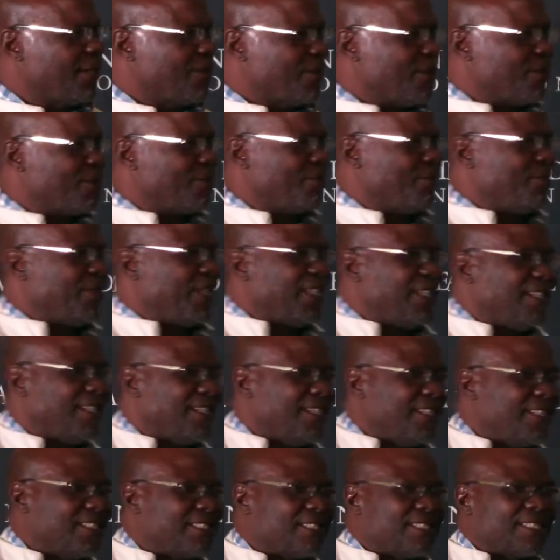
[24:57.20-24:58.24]
court bill
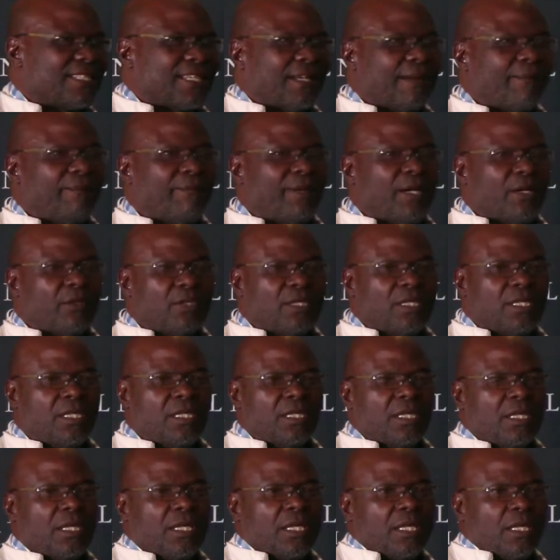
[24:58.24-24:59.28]
is about
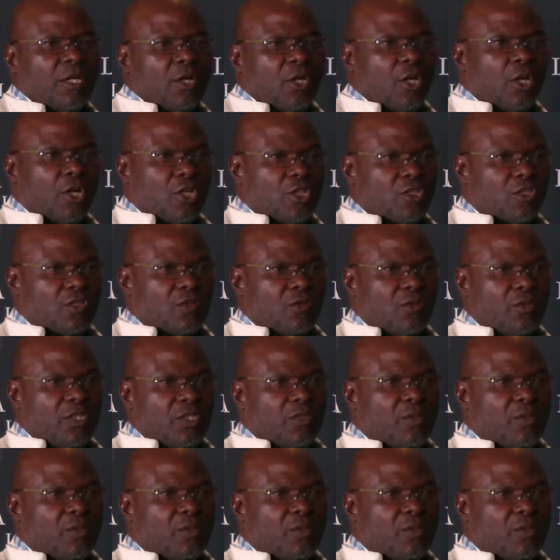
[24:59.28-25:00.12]
courts which